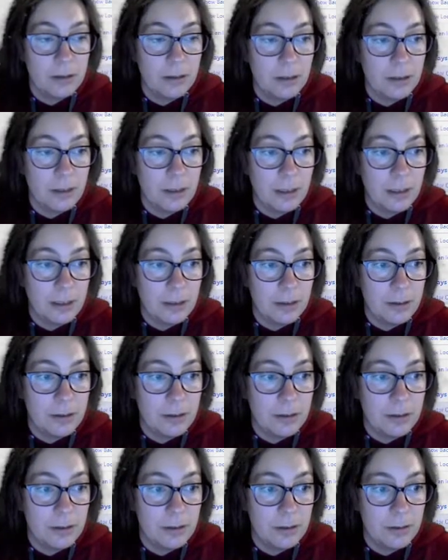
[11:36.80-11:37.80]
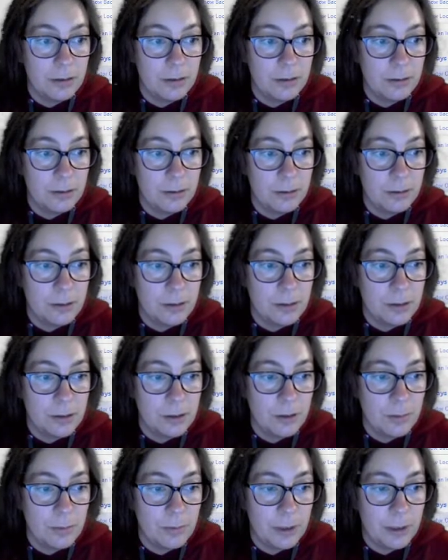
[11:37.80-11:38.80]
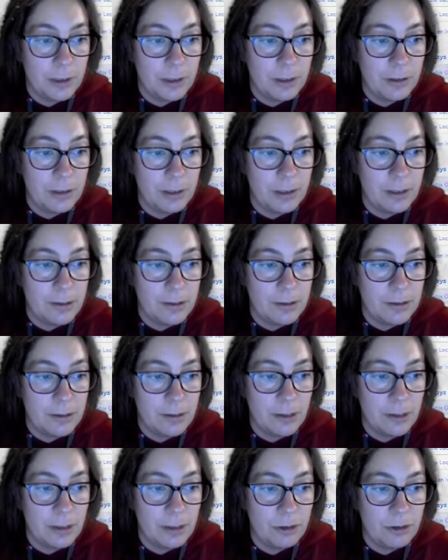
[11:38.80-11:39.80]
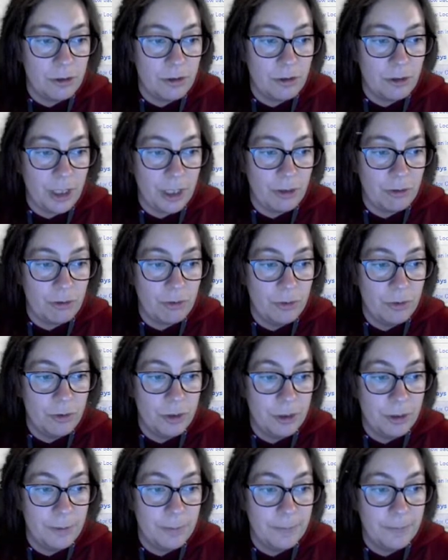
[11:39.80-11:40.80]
And there's somewhere here is a train route.